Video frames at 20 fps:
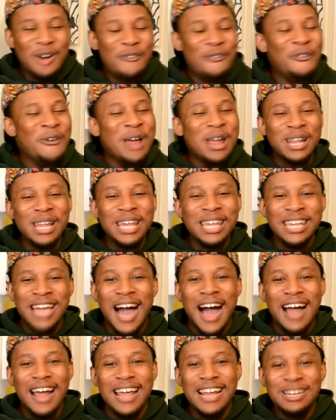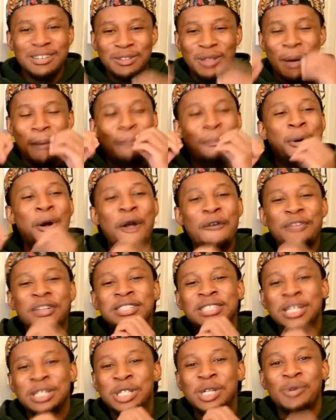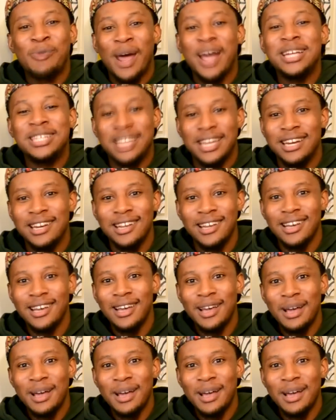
really got into the perfect situation